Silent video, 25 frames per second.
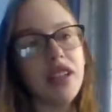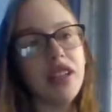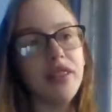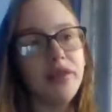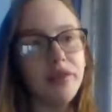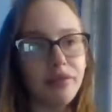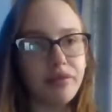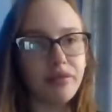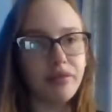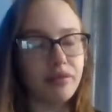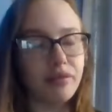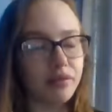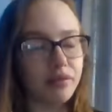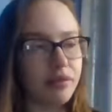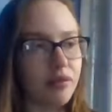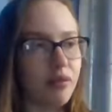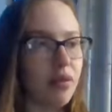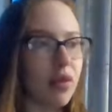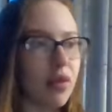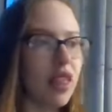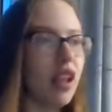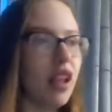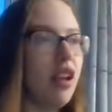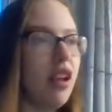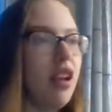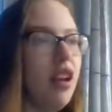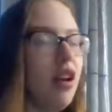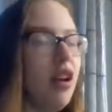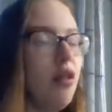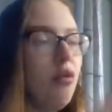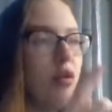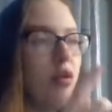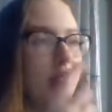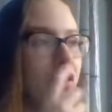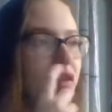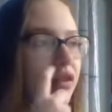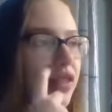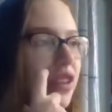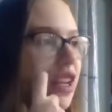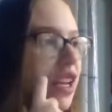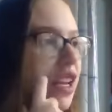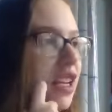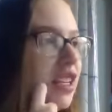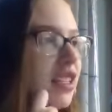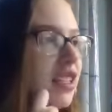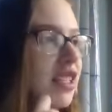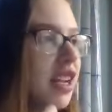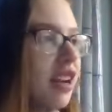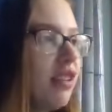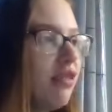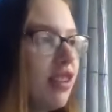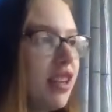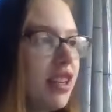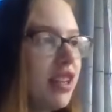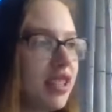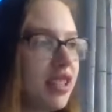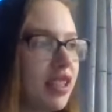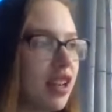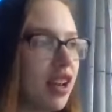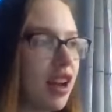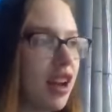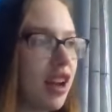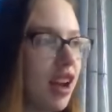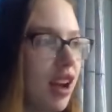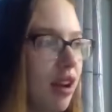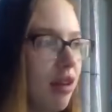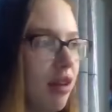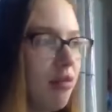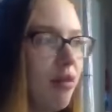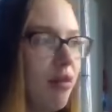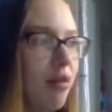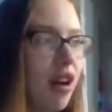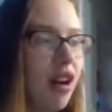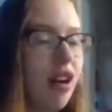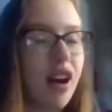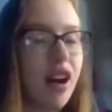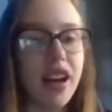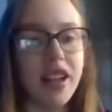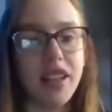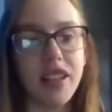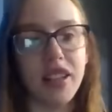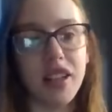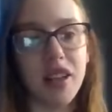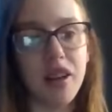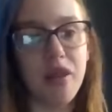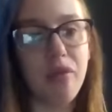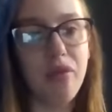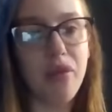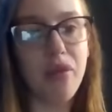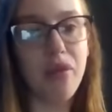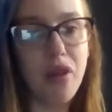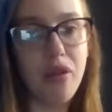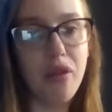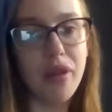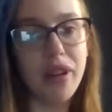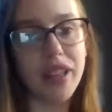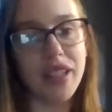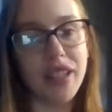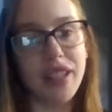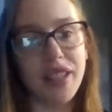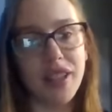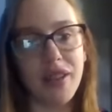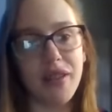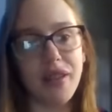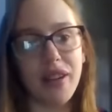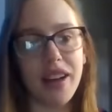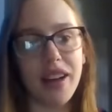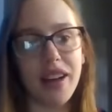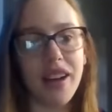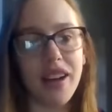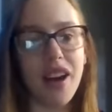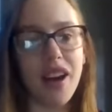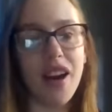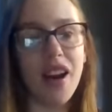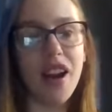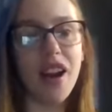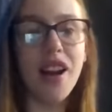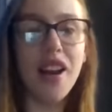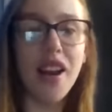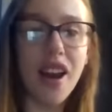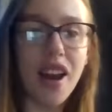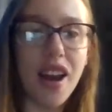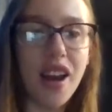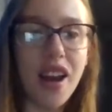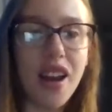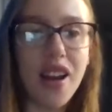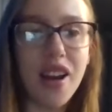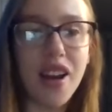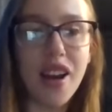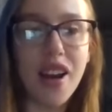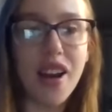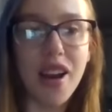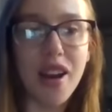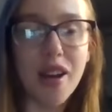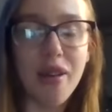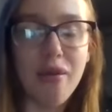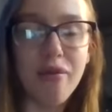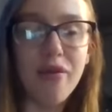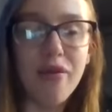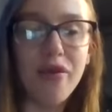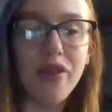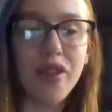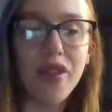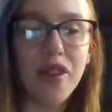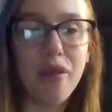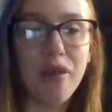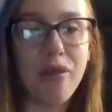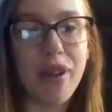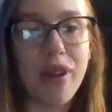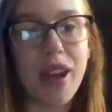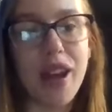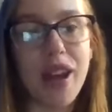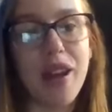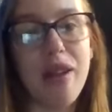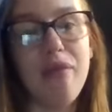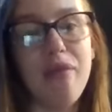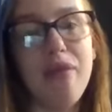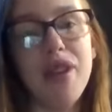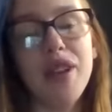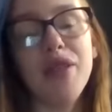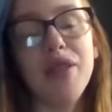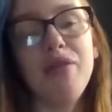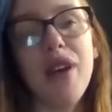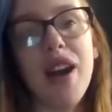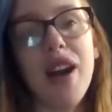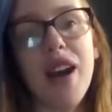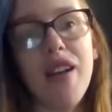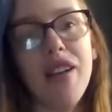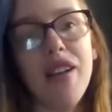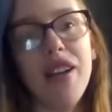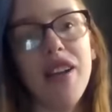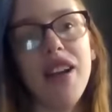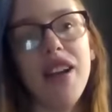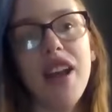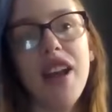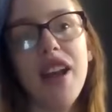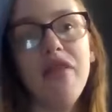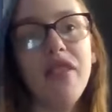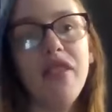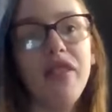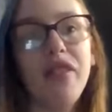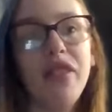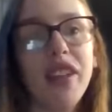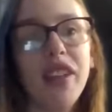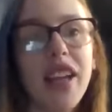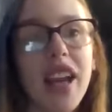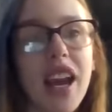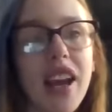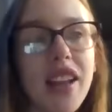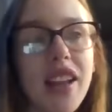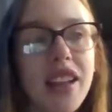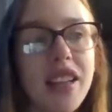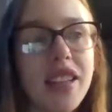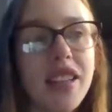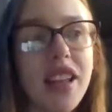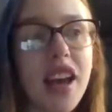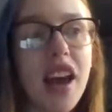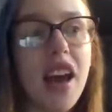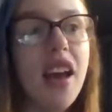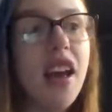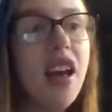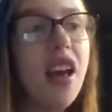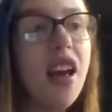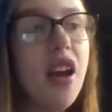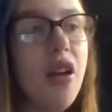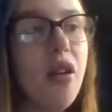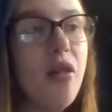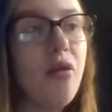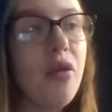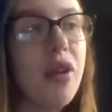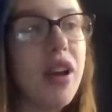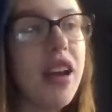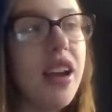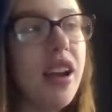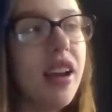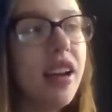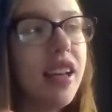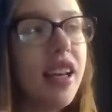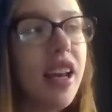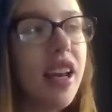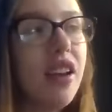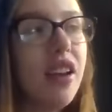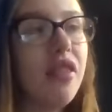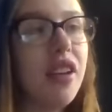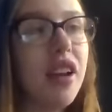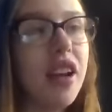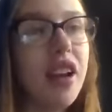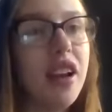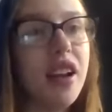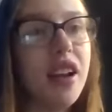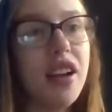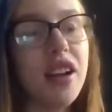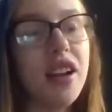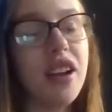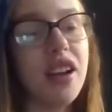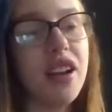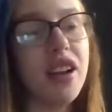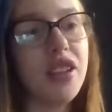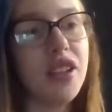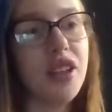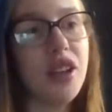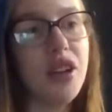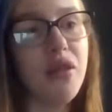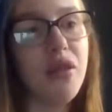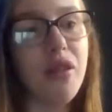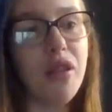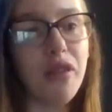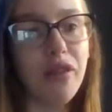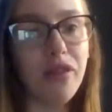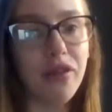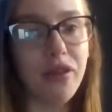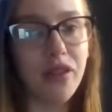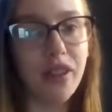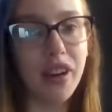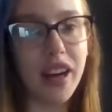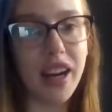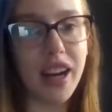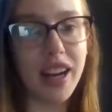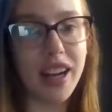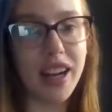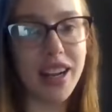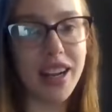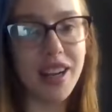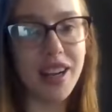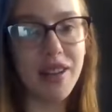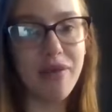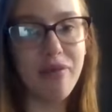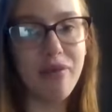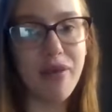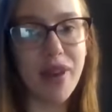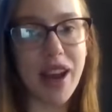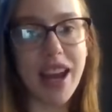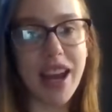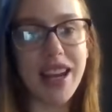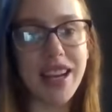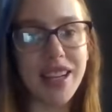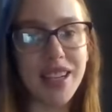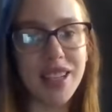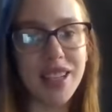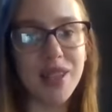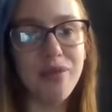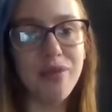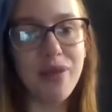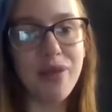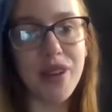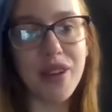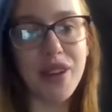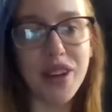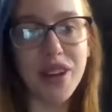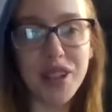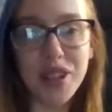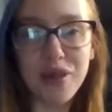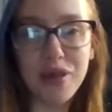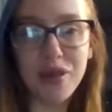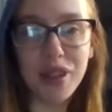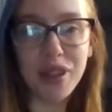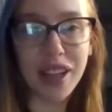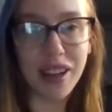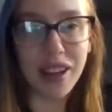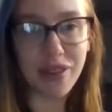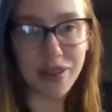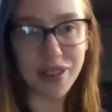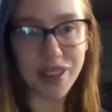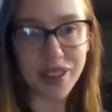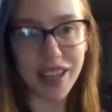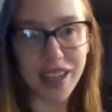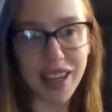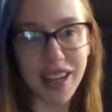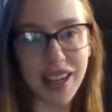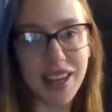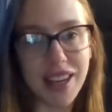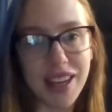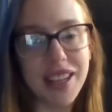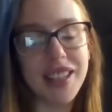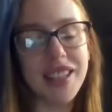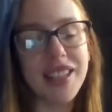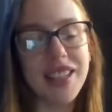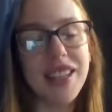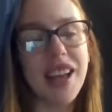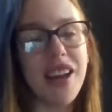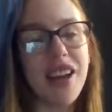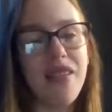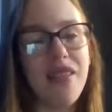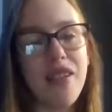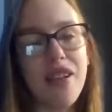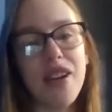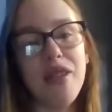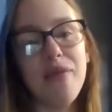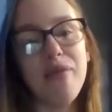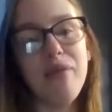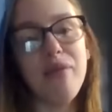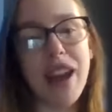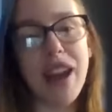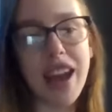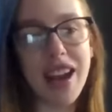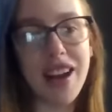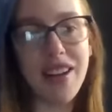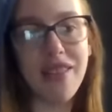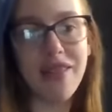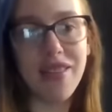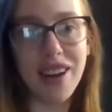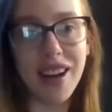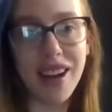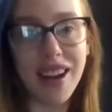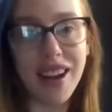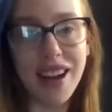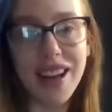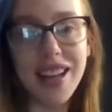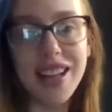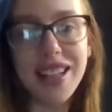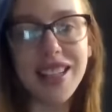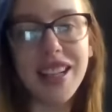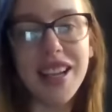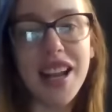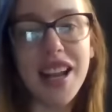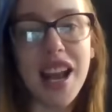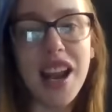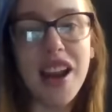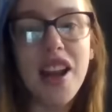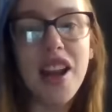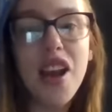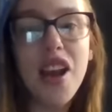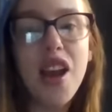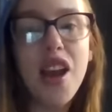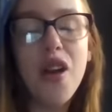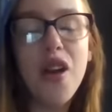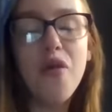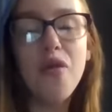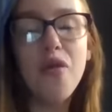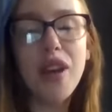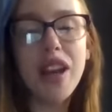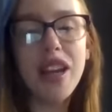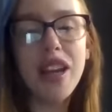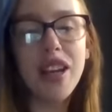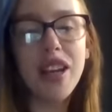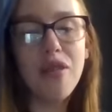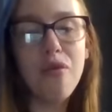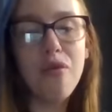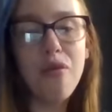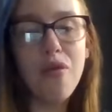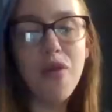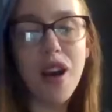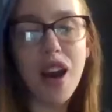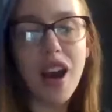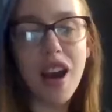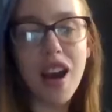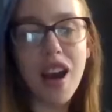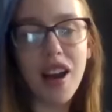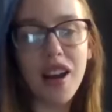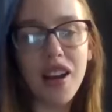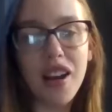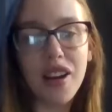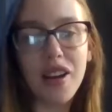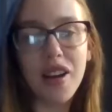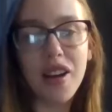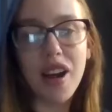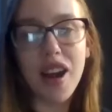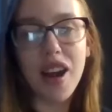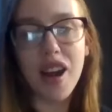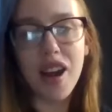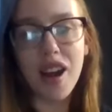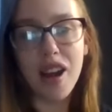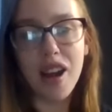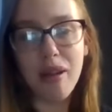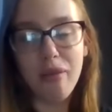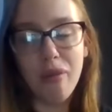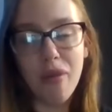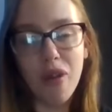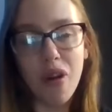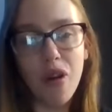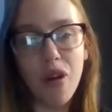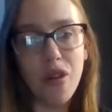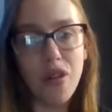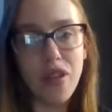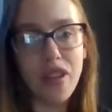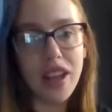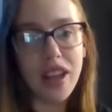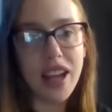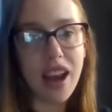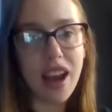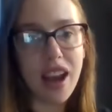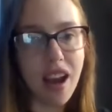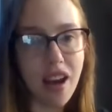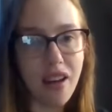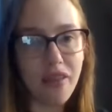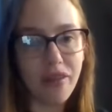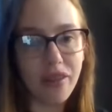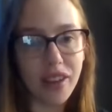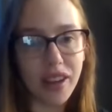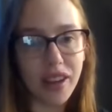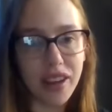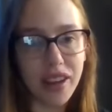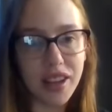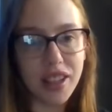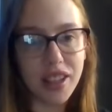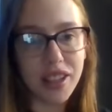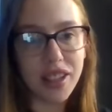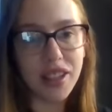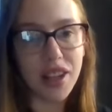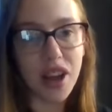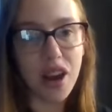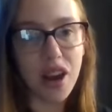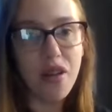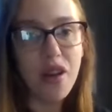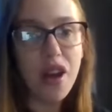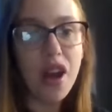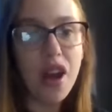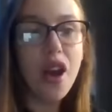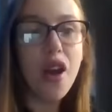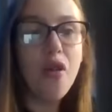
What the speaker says: And with the series that Isaac Cabal was doing, I learned from him as well, and I never forget this, that we are given two or three main spiritual giftings. They're our main ones. And then we can work on the others. So,